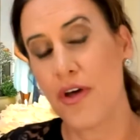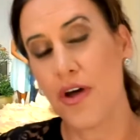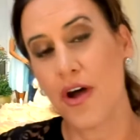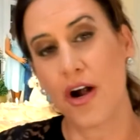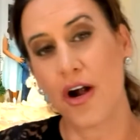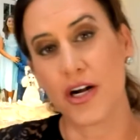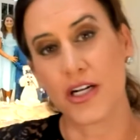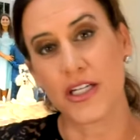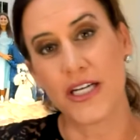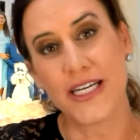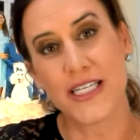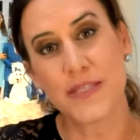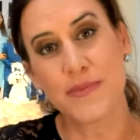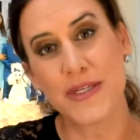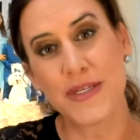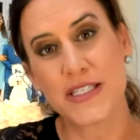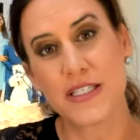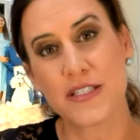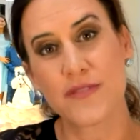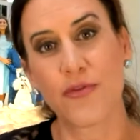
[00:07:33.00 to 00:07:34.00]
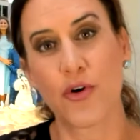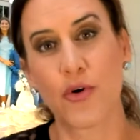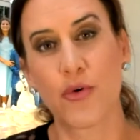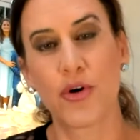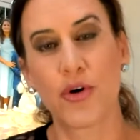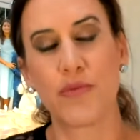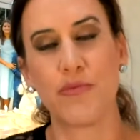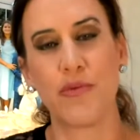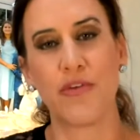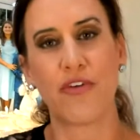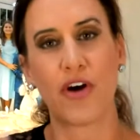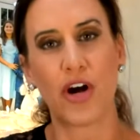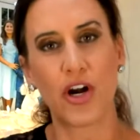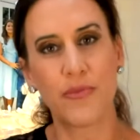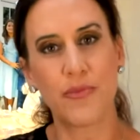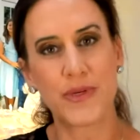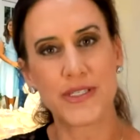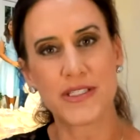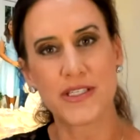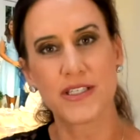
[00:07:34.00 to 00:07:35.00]
our clients' business forward, move our
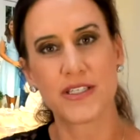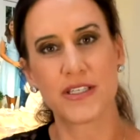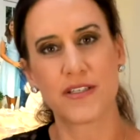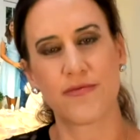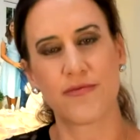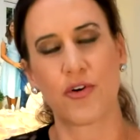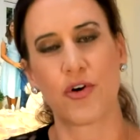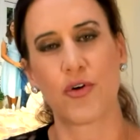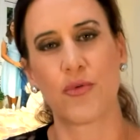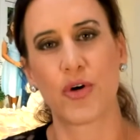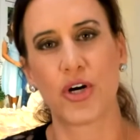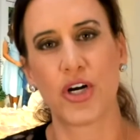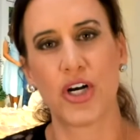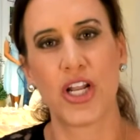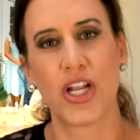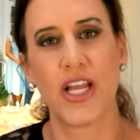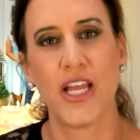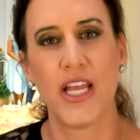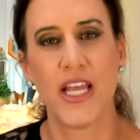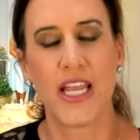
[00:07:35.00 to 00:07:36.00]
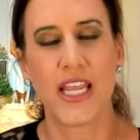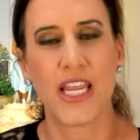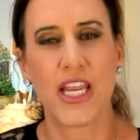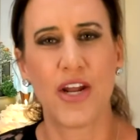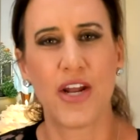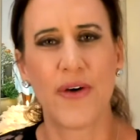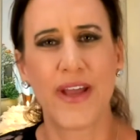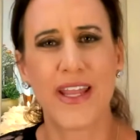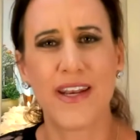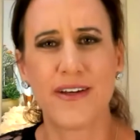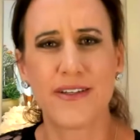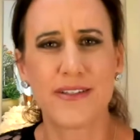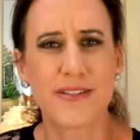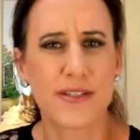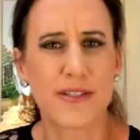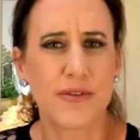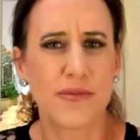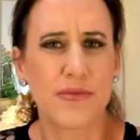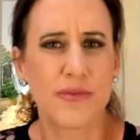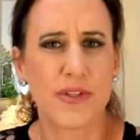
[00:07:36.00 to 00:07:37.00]
businesses forward, and
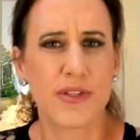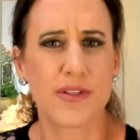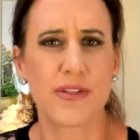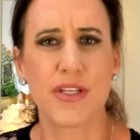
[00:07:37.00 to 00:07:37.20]
also,